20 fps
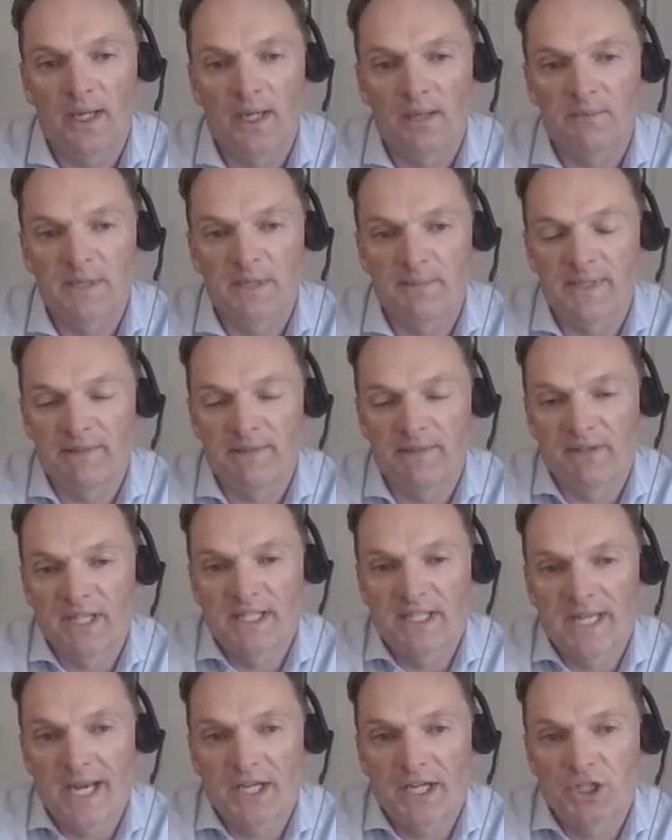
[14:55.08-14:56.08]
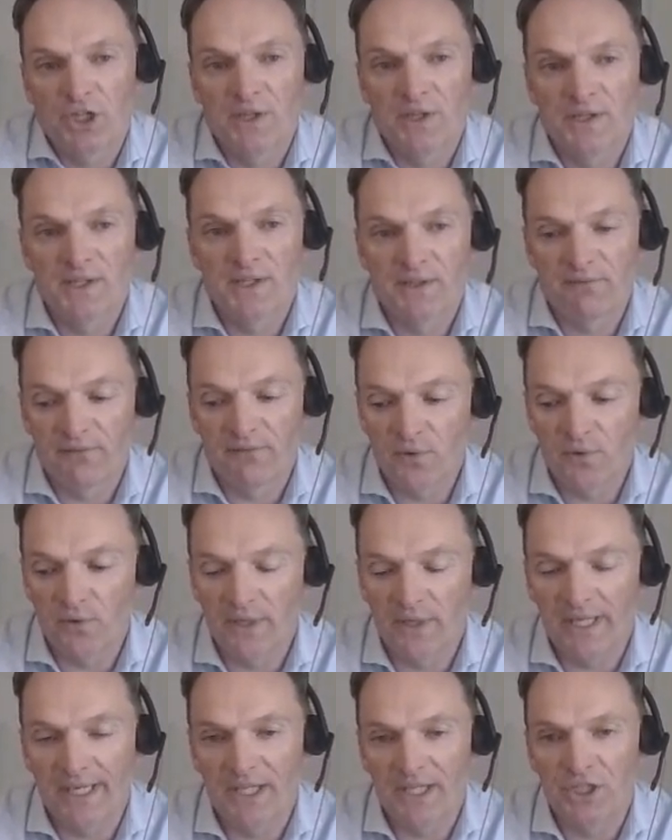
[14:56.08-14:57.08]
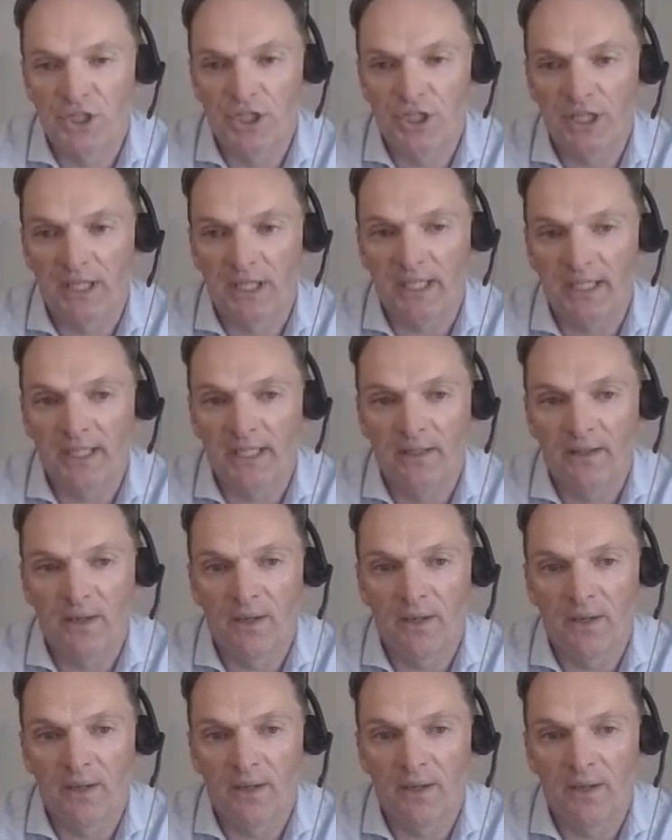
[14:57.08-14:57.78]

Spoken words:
specific sections for ESG,